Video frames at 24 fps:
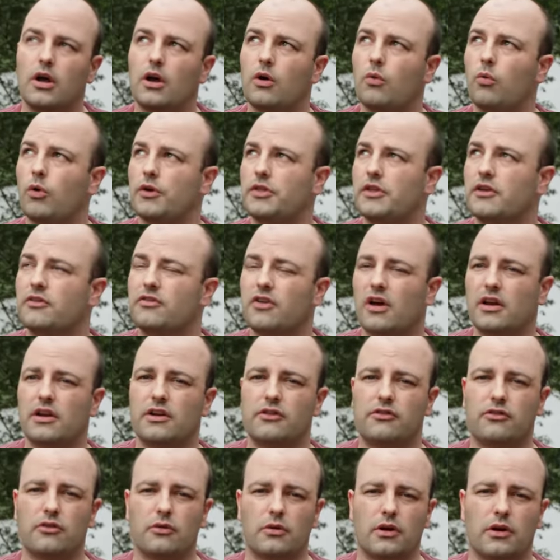what the sun
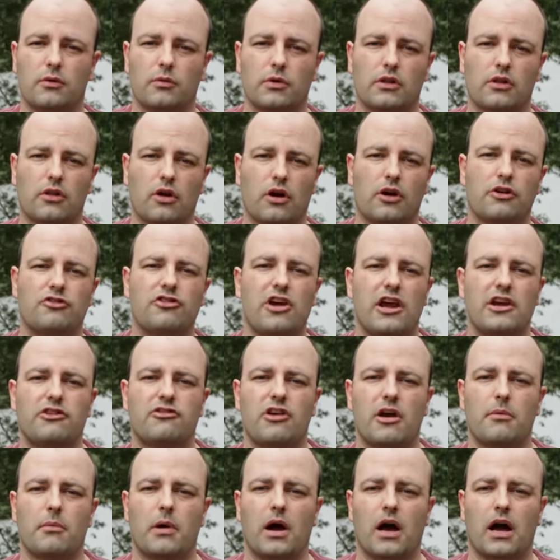is doing with large
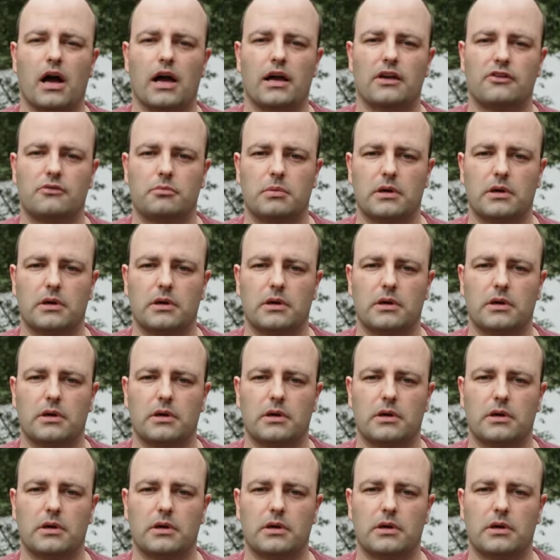HMIs